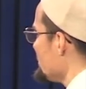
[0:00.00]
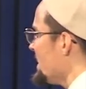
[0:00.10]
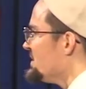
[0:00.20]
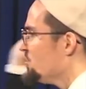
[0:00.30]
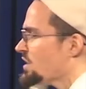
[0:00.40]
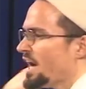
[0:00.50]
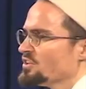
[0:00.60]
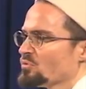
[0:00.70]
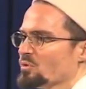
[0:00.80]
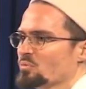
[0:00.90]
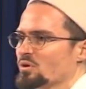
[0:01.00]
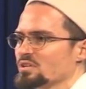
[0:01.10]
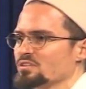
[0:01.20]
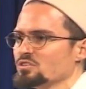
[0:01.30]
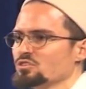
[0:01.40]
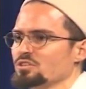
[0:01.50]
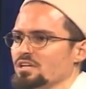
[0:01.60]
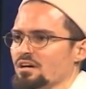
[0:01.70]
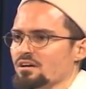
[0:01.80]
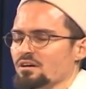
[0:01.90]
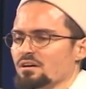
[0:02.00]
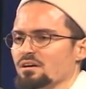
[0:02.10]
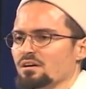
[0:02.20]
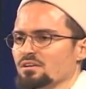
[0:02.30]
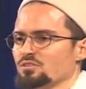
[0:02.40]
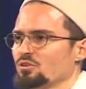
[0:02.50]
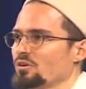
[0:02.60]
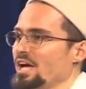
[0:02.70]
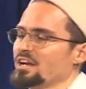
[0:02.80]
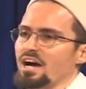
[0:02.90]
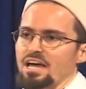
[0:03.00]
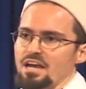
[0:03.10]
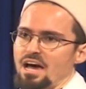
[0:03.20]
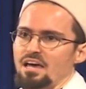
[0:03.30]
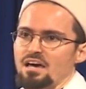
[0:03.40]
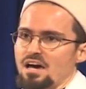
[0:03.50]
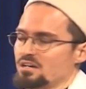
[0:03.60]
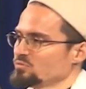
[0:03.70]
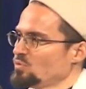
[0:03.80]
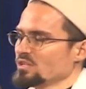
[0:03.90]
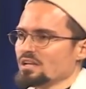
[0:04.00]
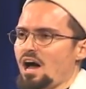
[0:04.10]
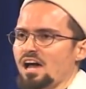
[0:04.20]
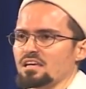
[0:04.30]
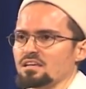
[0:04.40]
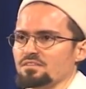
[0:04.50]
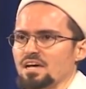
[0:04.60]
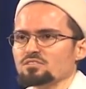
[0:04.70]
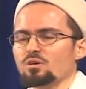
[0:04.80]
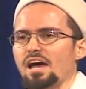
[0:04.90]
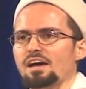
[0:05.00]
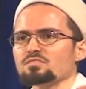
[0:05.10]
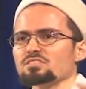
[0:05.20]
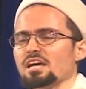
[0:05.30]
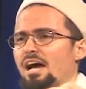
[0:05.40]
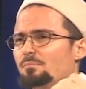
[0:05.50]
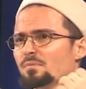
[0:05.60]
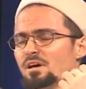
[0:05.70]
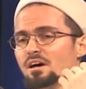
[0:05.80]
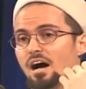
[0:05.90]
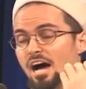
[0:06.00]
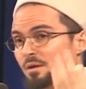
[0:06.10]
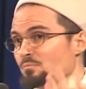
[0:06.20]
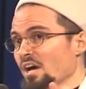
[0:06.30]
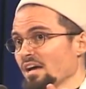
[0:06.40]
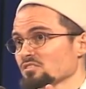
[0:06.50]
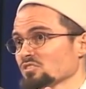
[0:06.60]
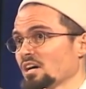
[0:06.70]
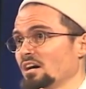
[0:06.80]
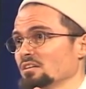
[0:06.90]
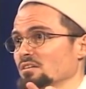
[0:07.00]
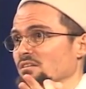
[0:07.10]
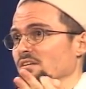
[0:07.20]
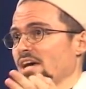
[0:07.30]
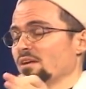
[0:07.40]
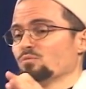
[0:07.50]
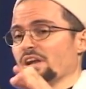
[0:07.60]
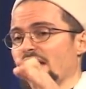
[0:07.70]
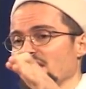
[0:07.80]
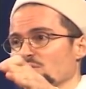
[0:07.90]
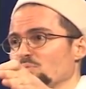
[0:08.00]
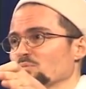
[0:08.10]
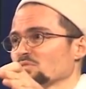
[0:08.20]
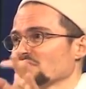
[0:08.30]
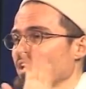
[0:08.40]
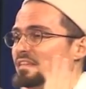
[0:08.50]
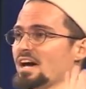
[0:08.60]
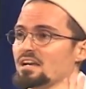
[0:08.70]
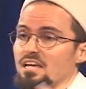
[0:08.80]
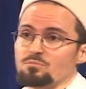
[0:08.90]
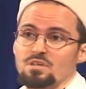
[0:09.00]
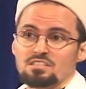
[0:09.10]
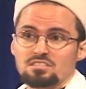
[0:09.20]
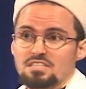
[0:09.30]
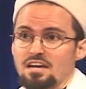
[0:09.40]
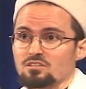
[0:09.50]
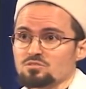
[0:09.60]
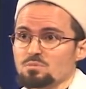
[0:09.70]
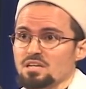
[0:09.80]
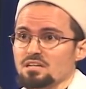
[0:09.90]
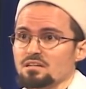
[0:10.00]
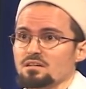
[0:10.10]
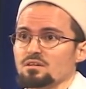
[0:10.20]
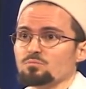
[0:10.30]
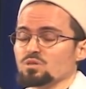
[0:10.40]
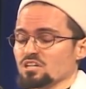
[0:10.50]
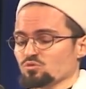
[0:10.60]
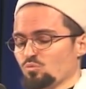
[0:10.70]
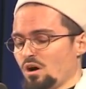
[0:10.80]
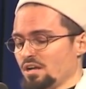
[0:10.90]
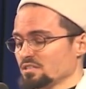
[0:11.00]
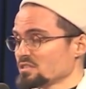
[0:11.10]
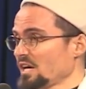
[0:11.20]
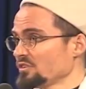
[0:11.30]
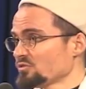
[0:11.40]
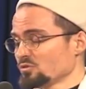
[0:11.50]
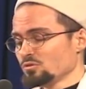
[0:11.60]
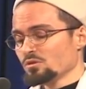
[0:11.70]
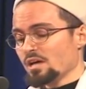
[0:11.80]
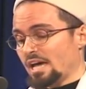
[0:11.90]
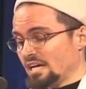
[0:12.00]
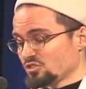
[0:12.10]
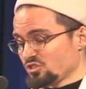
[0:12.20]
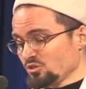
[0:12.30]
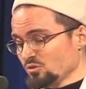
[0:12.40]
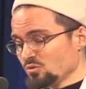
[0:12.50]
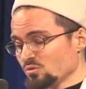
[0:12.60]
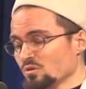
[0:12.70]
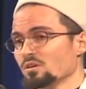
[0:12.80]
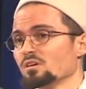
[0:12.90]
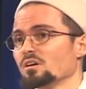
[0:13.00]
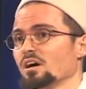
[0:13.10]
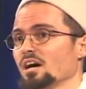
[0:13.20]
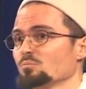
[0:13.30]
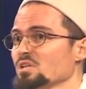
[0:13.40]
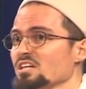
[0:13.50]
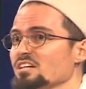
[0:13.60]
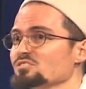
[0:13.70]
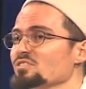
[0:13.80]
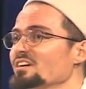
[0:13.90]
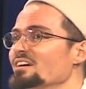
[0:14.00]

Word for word: then you got your reward in the dunya. You know, and, and I, wallahi, that's why I have to say I'm, I'm not a scholar. And when I hear people say that, it, it scares me. Because one, it's not true. And two, uh, because